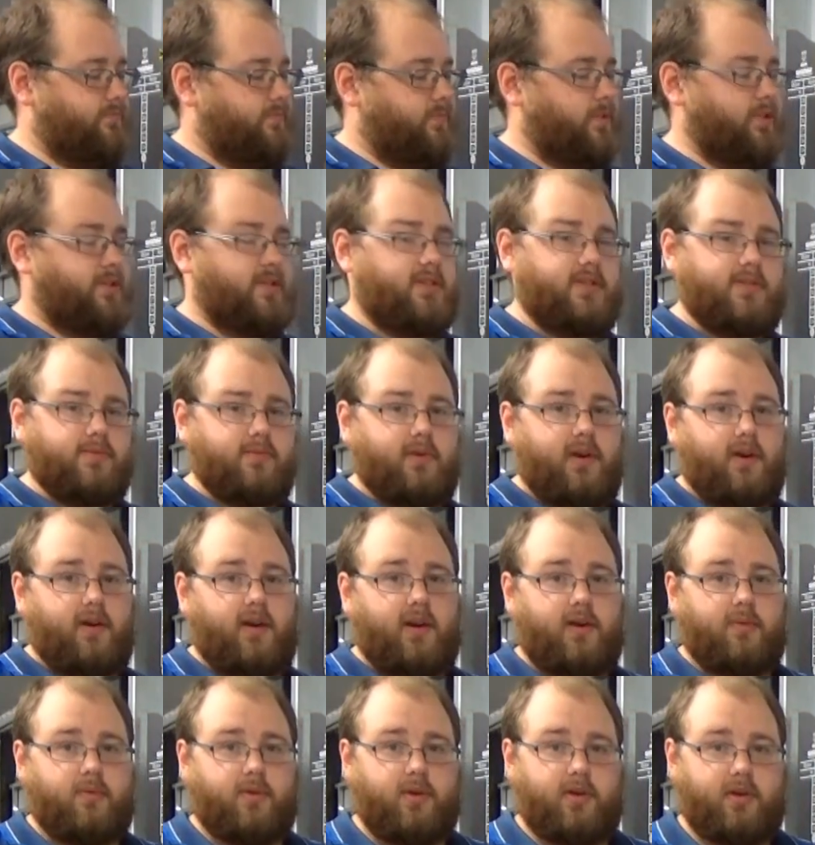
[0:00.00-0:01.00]
Which is where
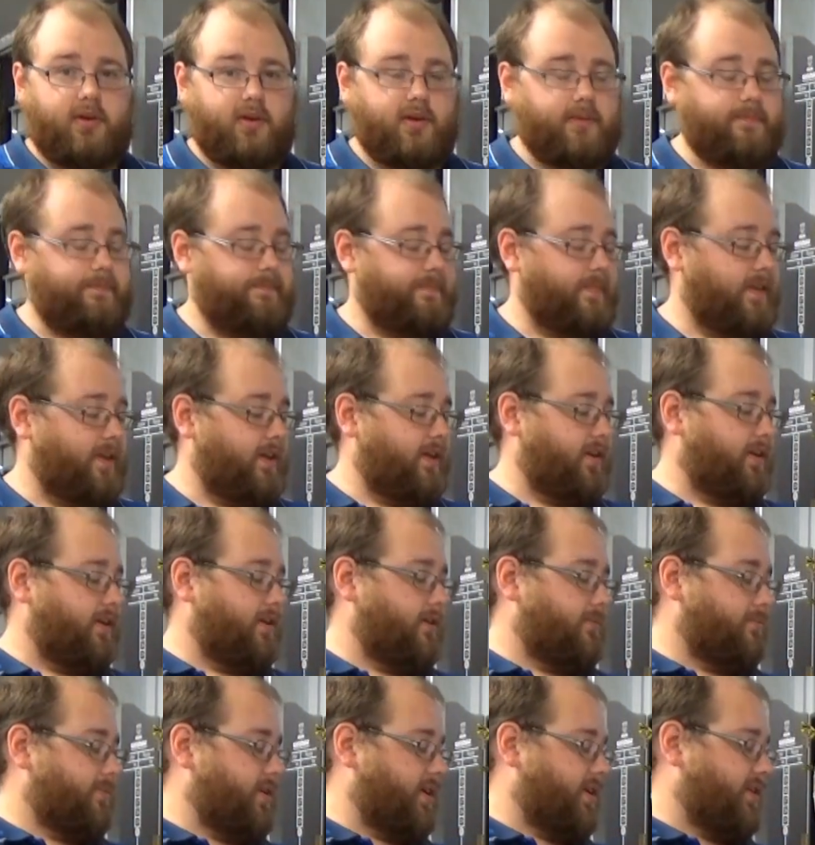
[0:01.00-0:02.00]
I work,
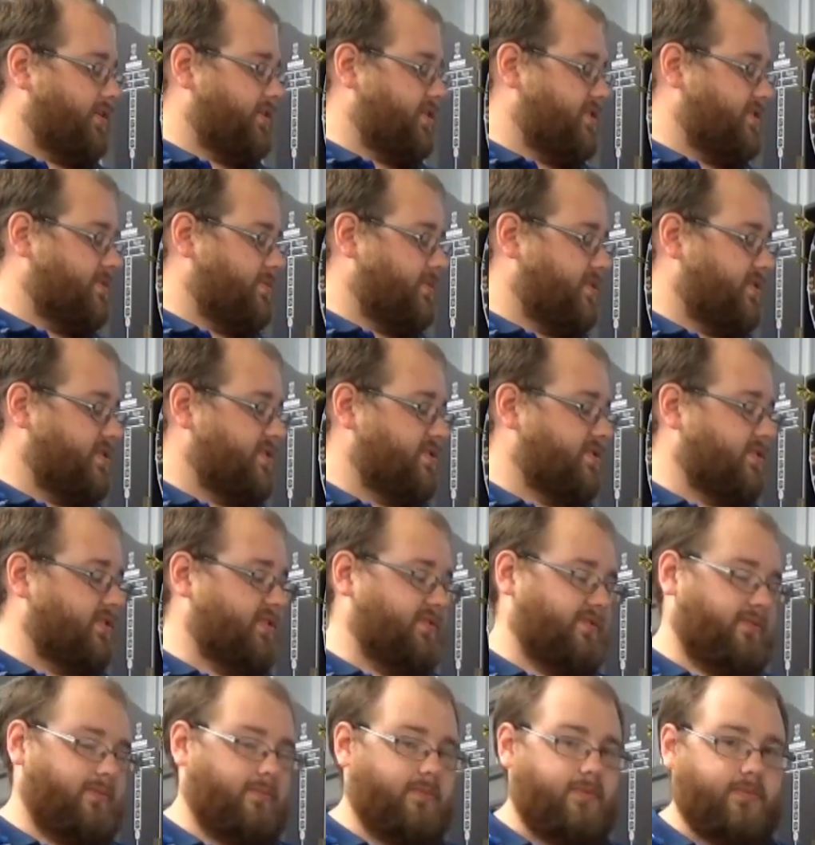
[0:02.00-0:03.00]
but this one's sort
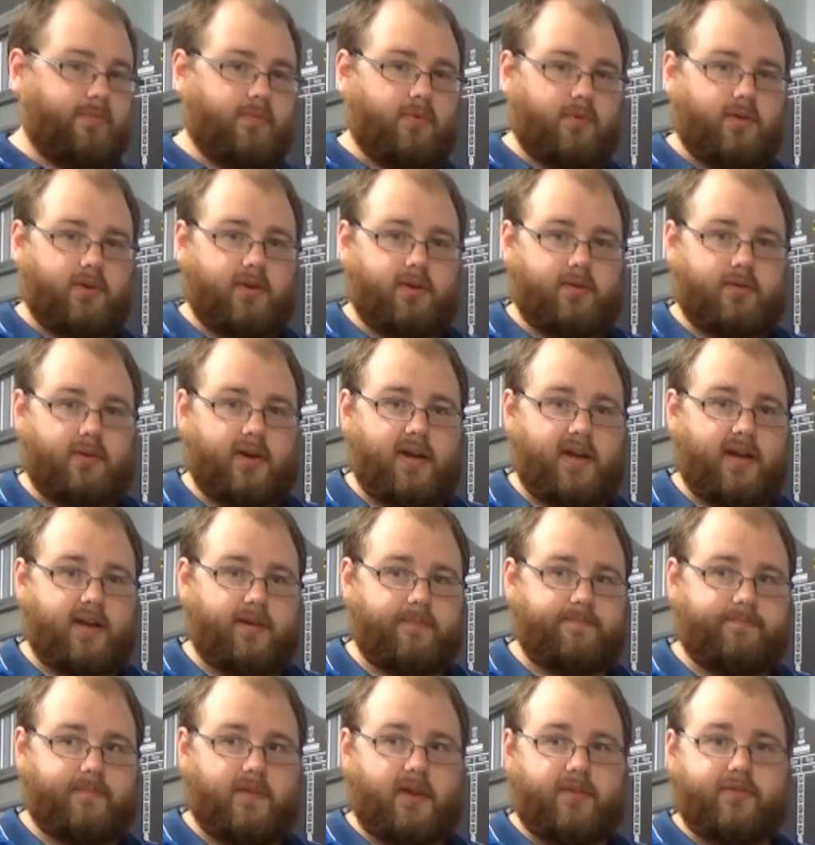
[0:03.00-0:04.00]
of a memorial
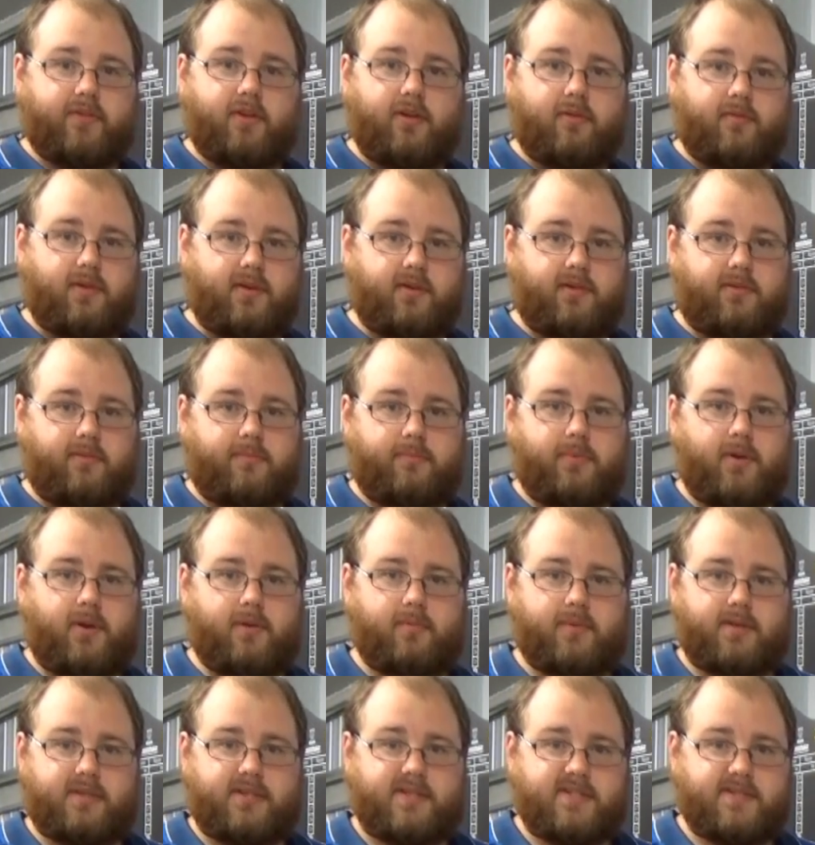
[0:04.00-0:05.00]
hat. I've got one on
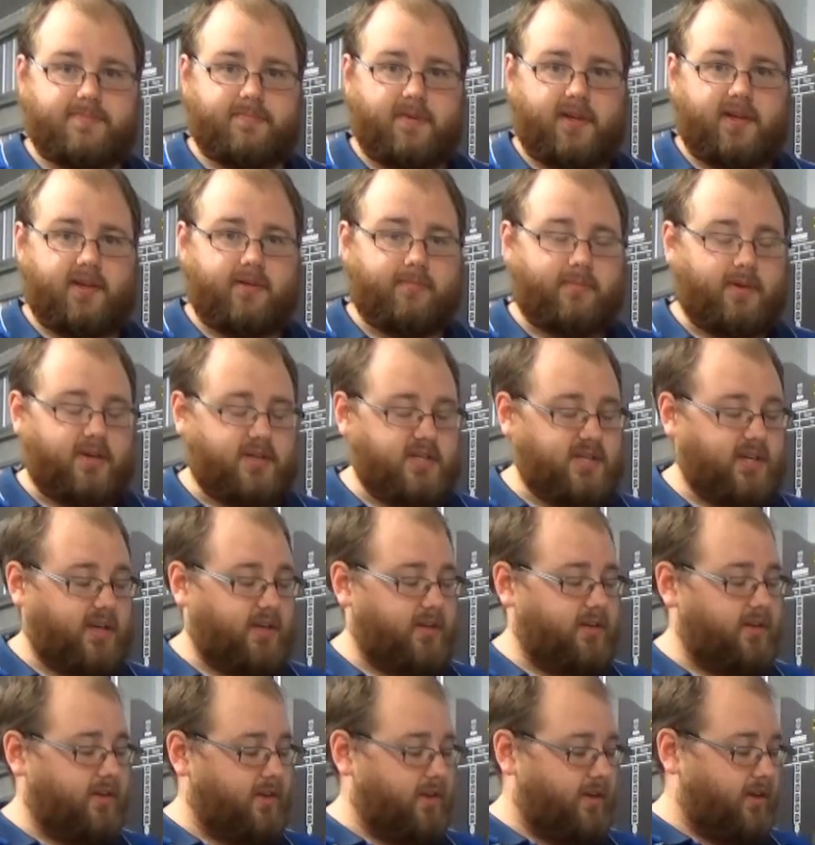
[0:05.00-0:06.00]
permanent display in my
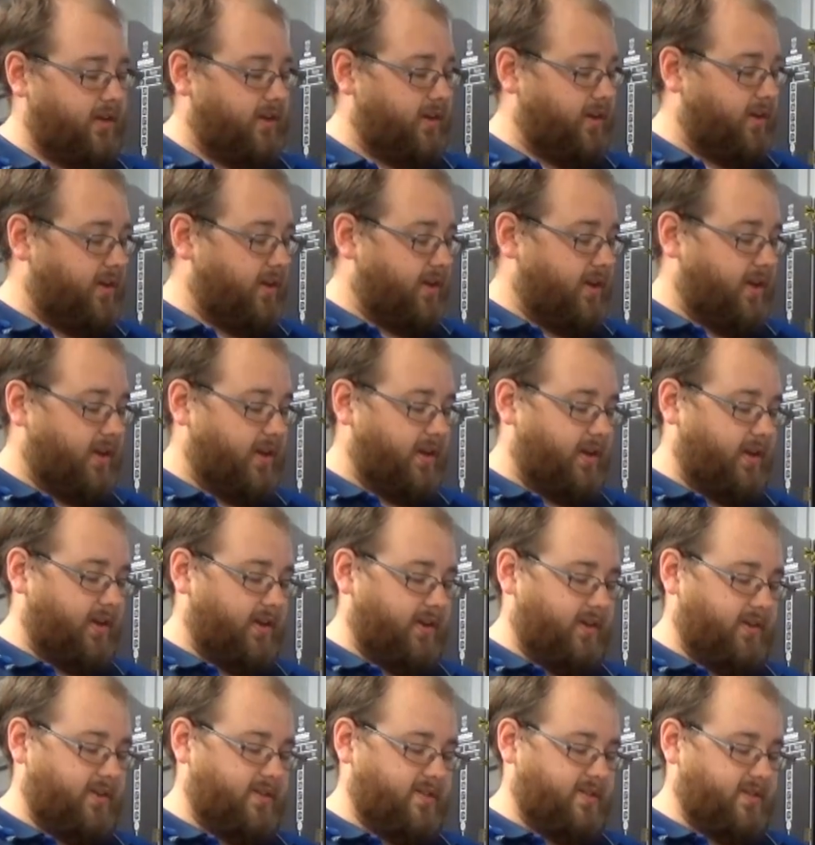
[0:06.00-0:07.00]
shed,
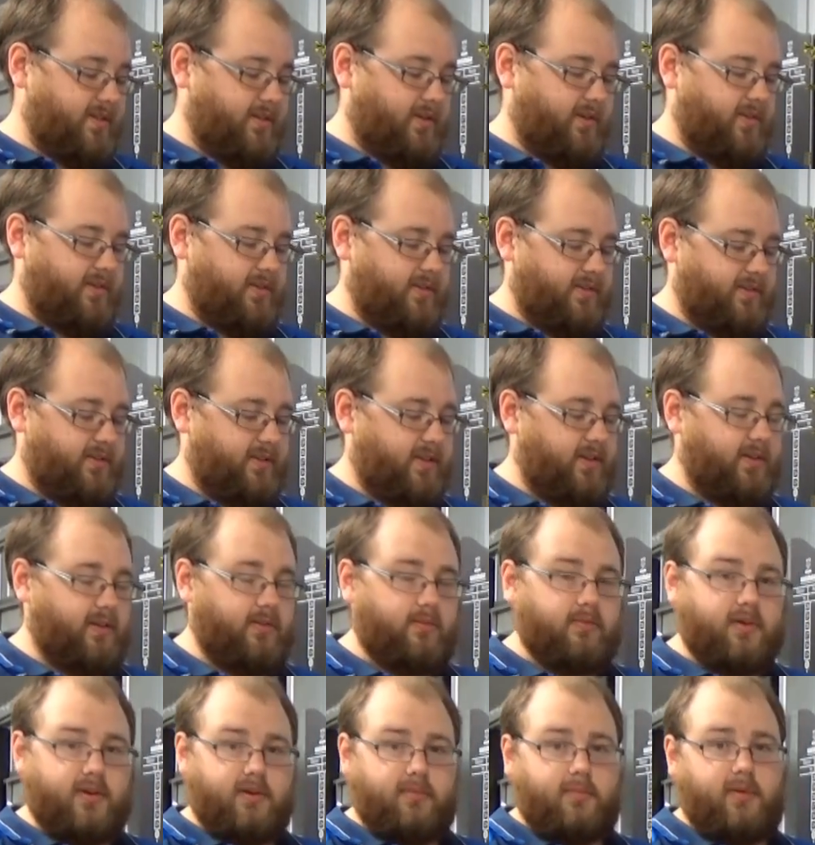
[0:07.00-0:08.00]
and it's got
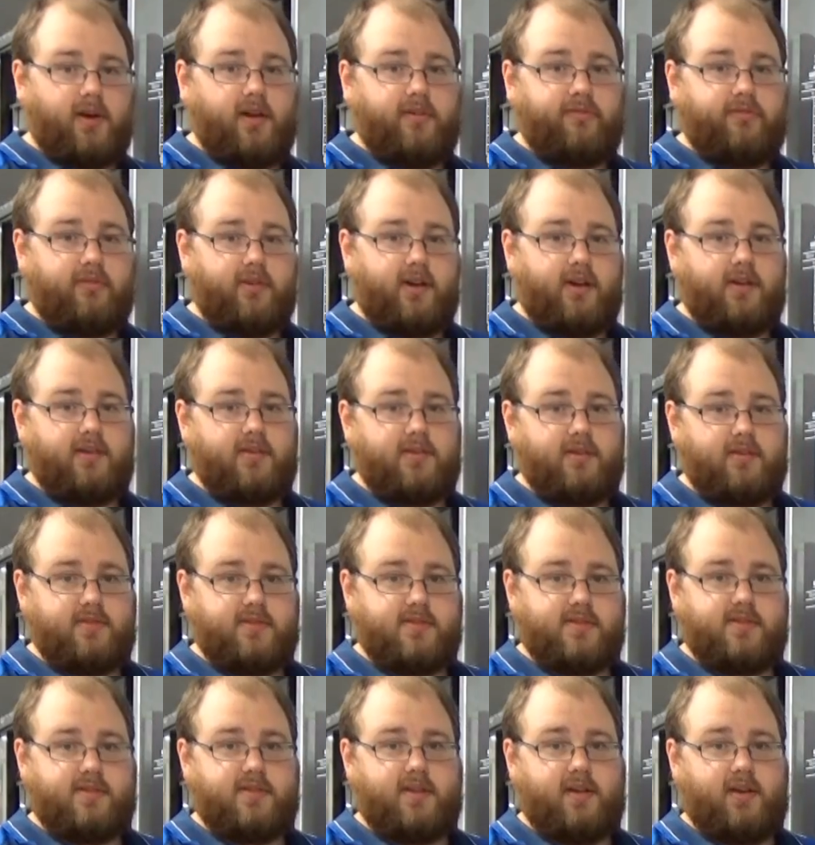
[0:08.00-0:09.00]
one of my
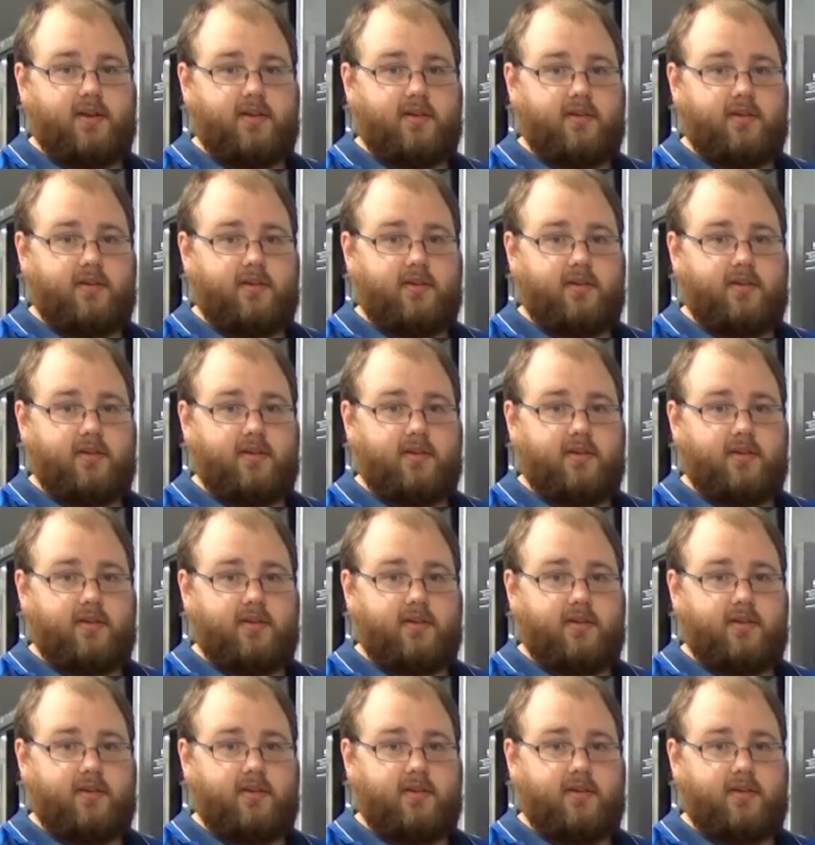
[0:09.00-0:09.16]
friends